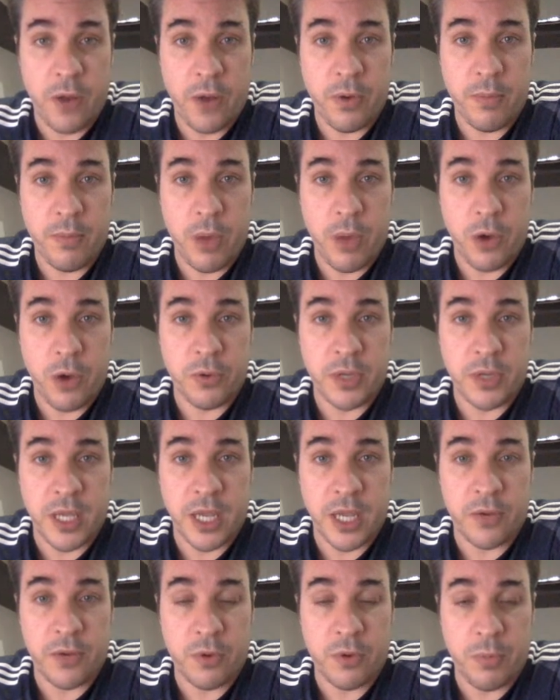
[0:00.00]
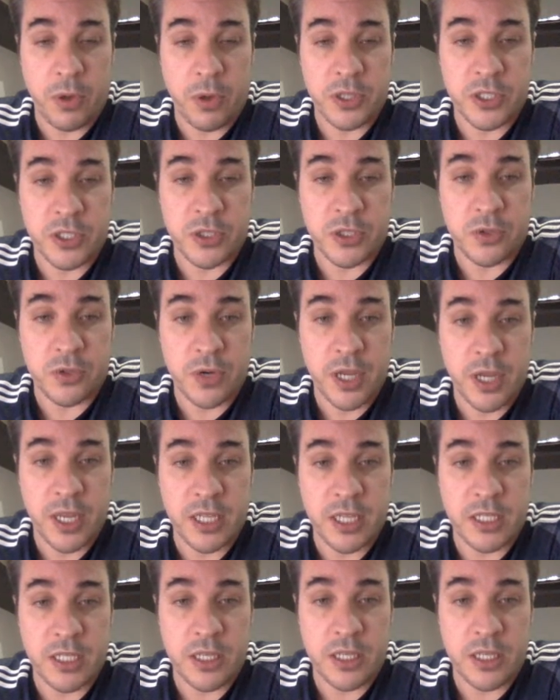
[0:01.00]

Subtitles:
remote Git repository is